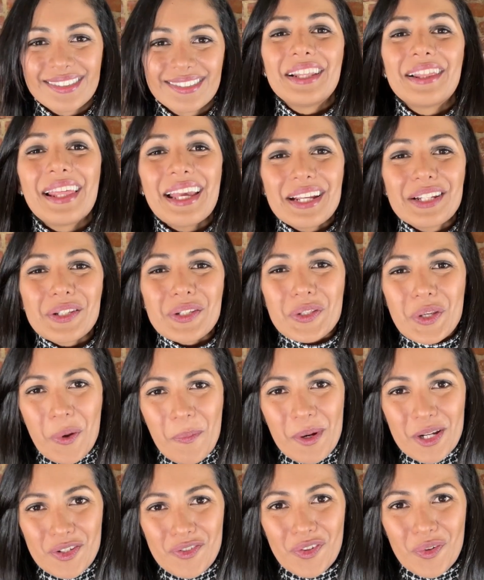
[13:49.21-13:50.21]
Thanks so
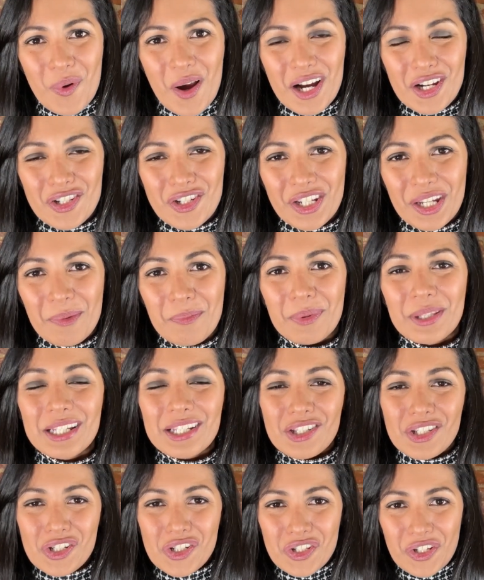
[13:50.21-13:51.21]
much for watching.
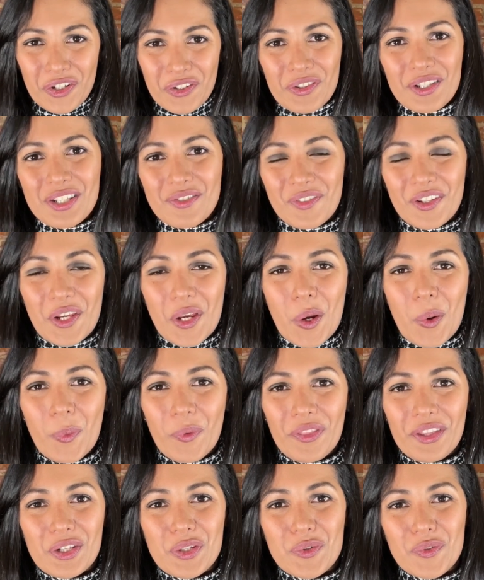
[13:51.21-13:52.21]
Please share this video
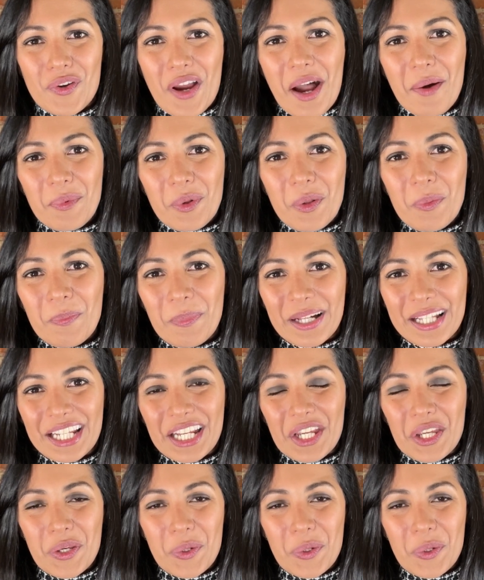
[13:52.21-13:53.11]
with a travel buddy